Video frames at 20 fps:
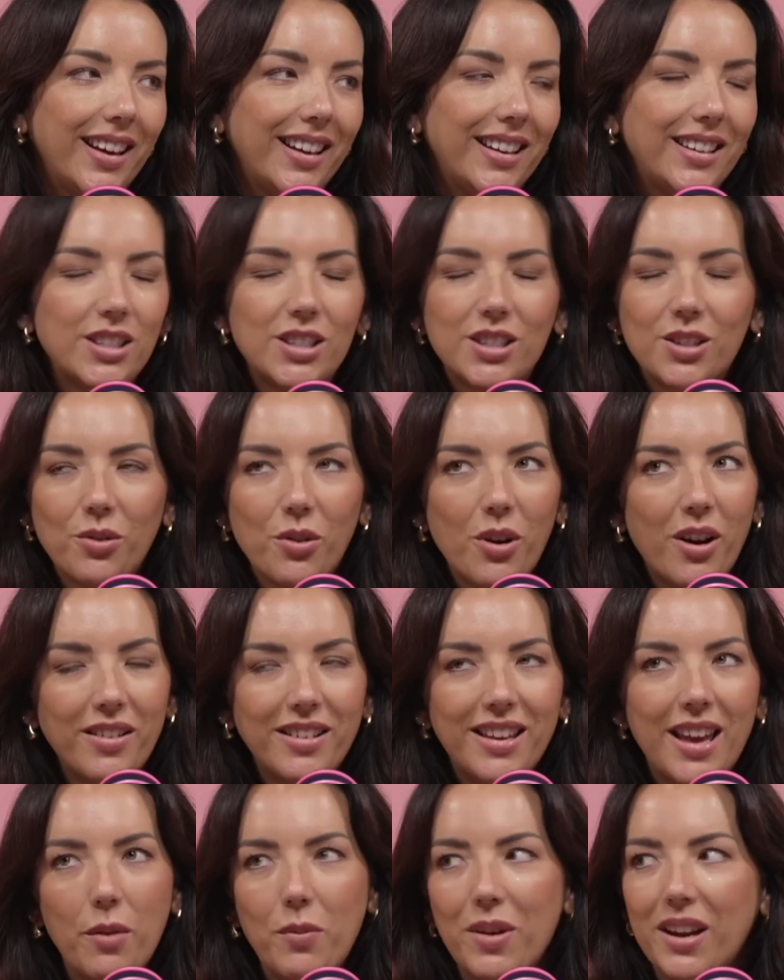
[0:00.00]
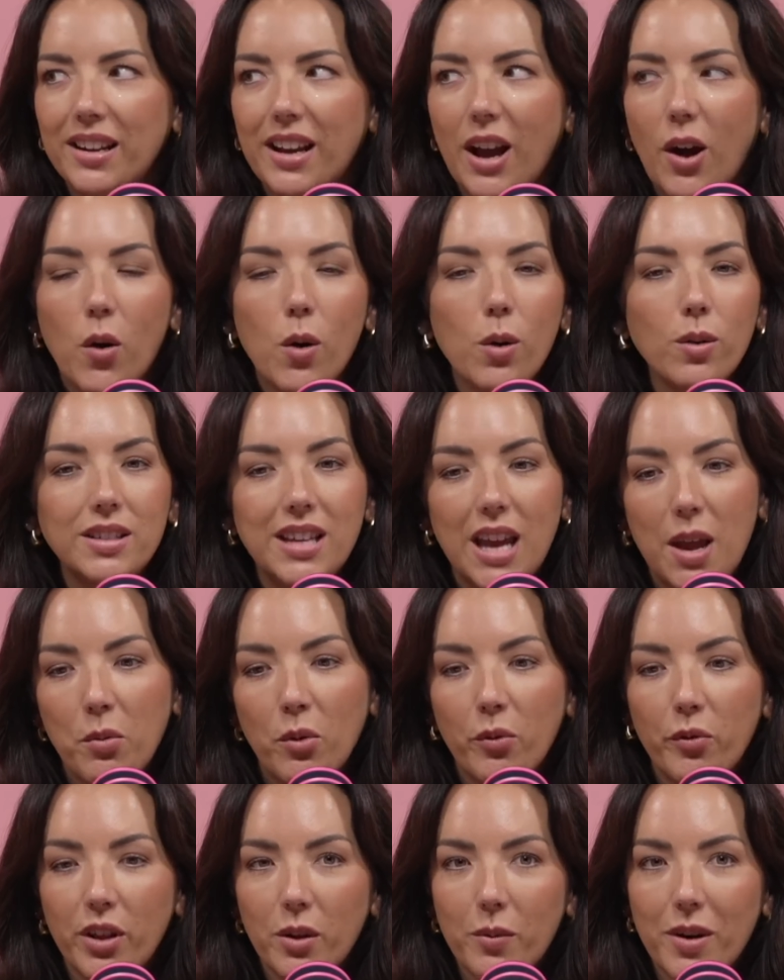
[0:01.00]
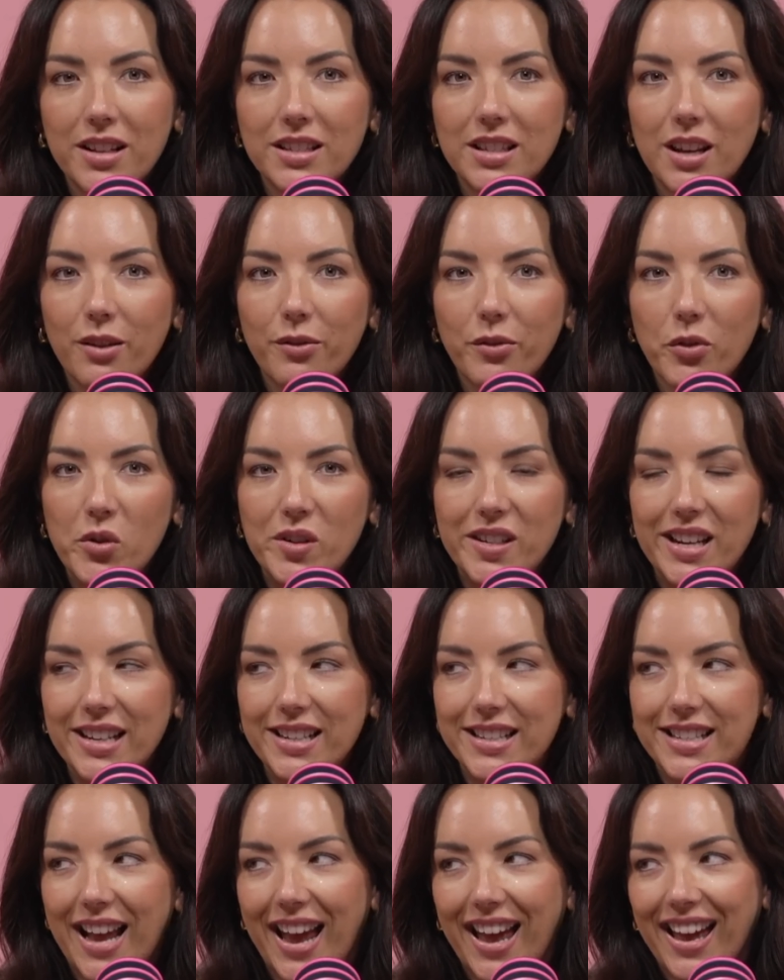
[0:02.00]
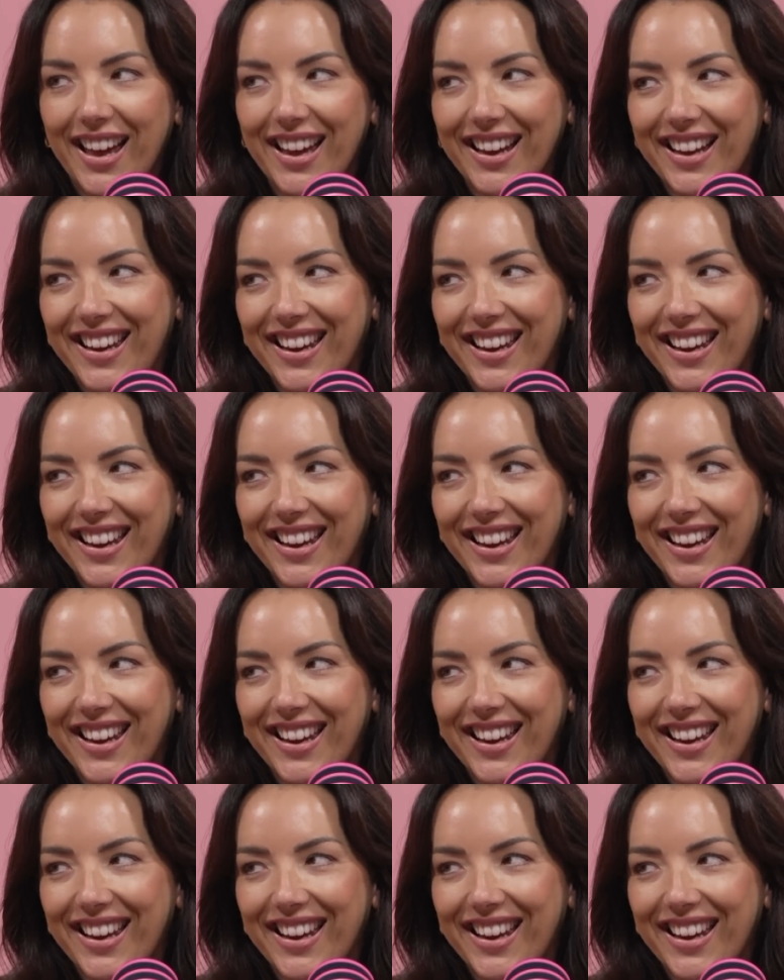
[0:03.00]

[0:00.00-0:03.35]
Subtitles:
So, yeah, we could get a whole table for the ones that have phoned in sick.